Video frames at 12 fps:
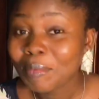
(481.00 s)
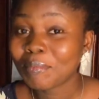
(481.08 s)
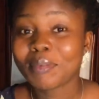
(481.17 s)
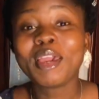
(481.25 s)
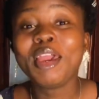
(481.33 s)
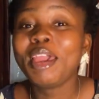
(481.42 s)

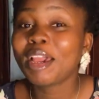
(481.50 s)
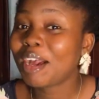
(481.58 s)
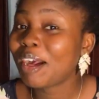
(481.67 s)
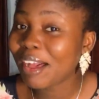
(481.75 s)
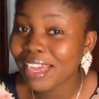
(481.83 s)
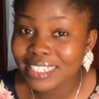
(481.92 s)

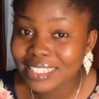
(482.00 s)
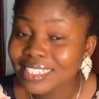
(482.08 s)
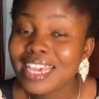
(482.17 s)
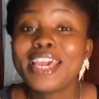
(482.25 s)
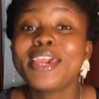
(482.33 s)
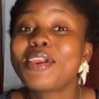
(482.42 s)
Because
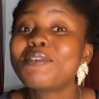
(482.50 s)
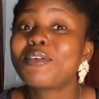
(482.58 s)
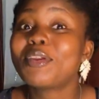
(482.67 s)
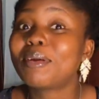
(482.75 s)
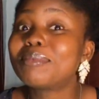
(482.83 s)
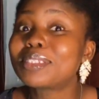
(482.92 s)

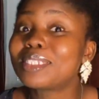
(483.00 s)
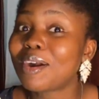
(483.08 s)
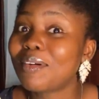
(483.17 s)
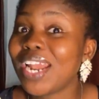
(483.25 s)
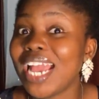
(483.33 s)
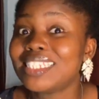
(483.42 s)
even up to
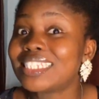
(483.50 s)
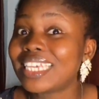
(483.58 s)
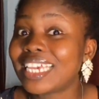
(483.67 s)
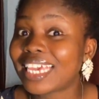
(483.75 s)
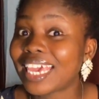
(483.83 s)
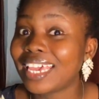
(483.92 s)
now when I
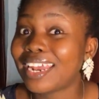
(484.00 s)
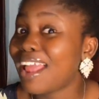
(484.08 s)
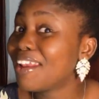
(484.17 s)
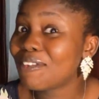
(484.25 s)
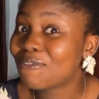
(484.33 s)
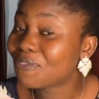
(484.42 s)
say cane, I
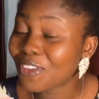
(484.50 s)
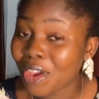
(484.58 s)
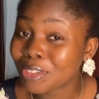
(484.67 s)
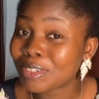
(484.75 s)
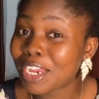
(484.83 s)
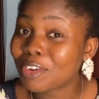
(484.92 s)
did fear,
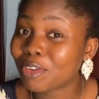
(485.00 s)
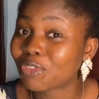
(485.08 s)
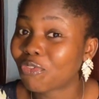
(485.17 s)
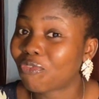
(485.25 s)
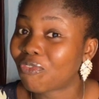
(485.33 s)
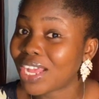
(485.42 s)
especially those
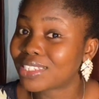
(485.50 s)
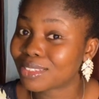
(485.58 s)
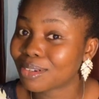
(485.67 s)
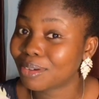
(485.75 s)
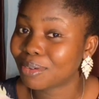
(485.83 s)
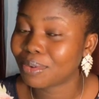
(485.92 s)
fat
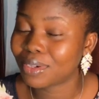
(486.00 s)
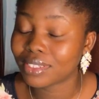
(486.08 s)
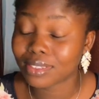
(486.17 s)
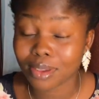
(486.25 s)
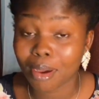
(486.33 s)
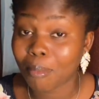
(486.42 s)
long
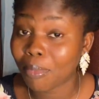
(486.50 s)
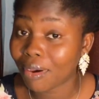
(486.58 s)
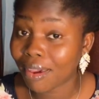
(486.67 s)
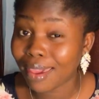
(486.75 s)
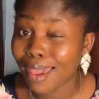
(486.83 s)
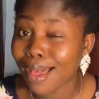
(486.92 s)
ones. Oh
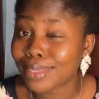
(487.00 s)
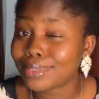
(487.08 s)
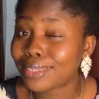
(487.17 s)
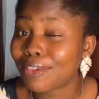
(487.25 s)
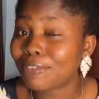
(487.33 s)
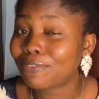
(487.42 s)
boy, I
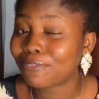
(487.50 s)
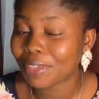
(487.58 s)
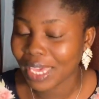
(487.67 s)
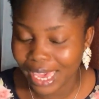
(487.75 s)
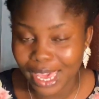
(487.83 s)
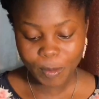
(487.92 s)
did
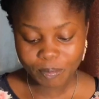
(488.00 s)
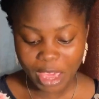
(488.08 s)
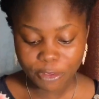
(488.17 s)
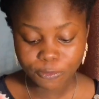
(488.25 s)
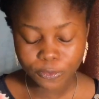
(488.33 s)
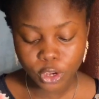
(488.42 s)
fear.
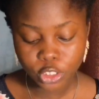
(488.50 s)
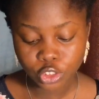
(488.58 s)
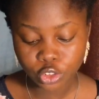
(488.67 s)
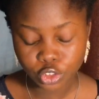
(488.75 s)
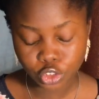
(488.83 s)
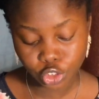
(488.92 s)
My
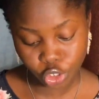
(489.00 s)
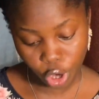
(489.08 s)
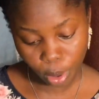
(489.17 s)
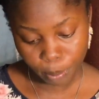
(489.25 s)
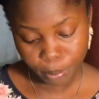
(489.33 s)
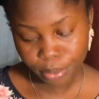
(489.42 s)
first job.